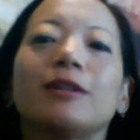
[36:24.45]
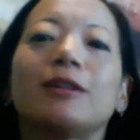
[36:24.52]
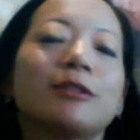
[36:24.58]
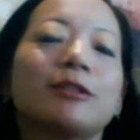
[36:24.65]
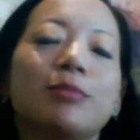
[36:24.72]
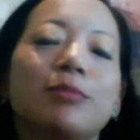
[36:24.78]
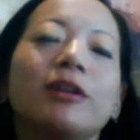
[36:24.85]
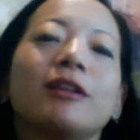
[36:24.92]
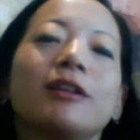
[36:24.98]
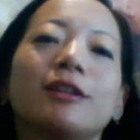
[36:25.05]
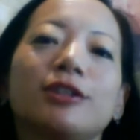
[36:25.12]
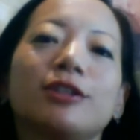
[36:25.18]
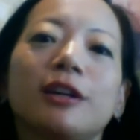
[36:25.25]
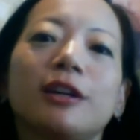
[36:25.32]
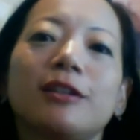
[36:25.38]
has completely
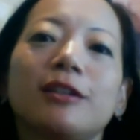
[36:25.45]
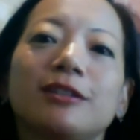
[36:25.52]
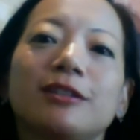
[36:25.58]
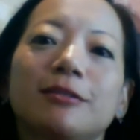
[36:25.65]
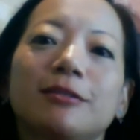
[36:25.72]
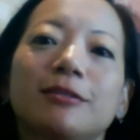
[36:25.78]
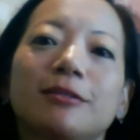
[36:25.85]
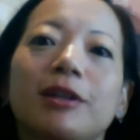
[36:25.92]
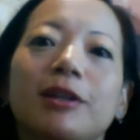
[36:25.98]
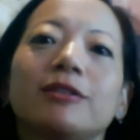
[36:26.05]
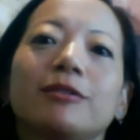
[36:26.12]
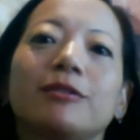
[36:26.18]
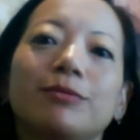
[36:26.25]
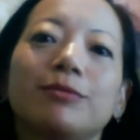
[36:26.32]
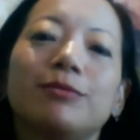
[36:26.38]
changed because of